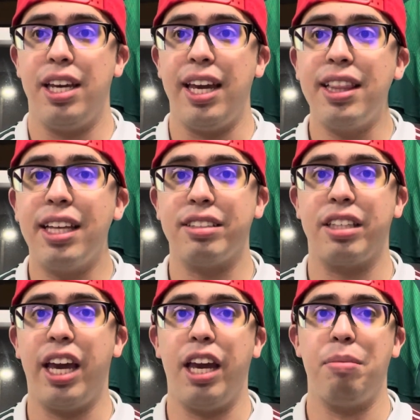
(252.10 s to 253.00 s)
in this
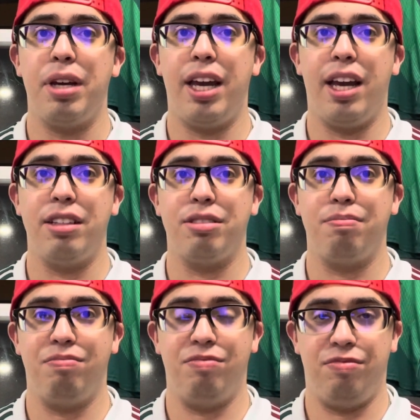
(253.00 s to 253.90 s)
game and
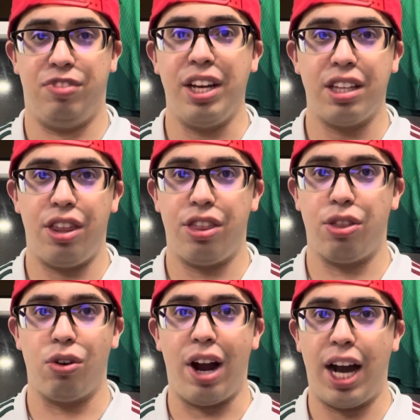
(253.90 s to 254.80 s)
frankly
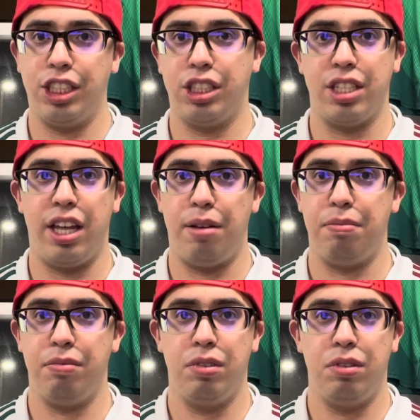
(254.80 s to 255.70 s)
thrashed them